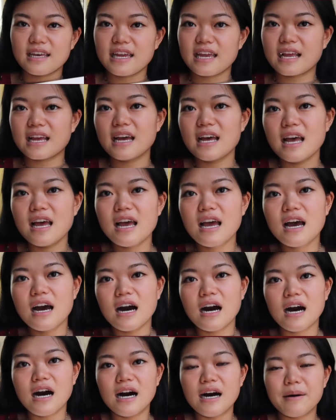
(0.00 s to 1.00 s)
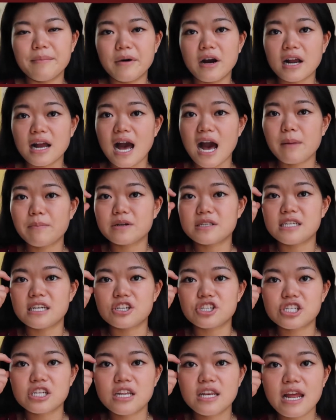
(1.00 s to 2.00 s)
like a
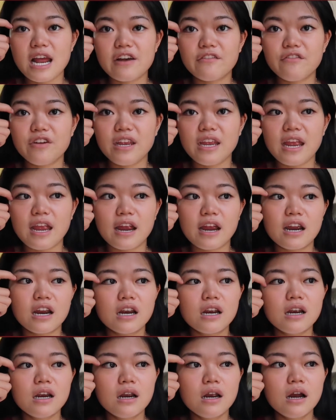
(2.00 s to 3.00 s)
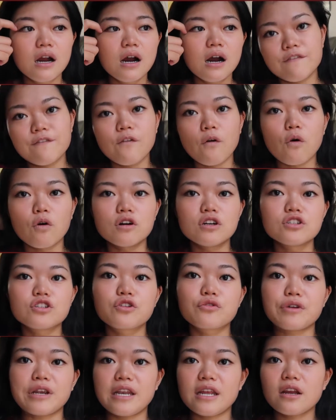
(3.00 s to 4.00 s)
competition every year for
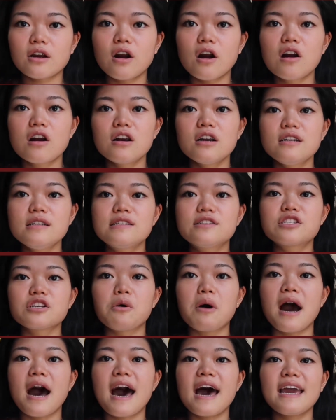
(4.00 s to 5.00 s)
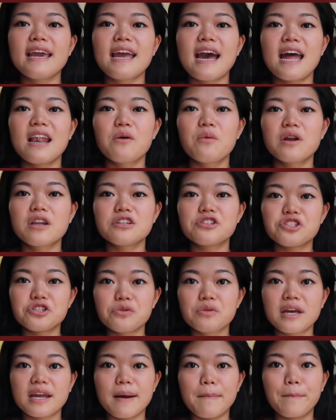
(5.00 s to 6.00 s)
greeting cards. So I kind of want to
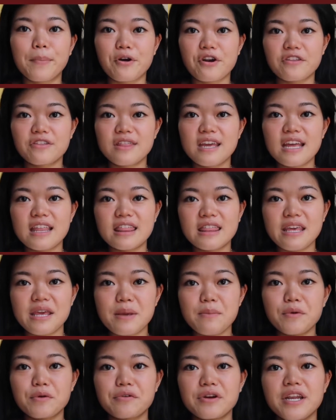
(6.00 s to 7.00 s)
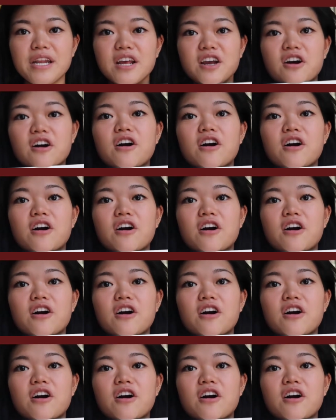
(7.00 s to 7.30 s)
do like a birthday themed greeting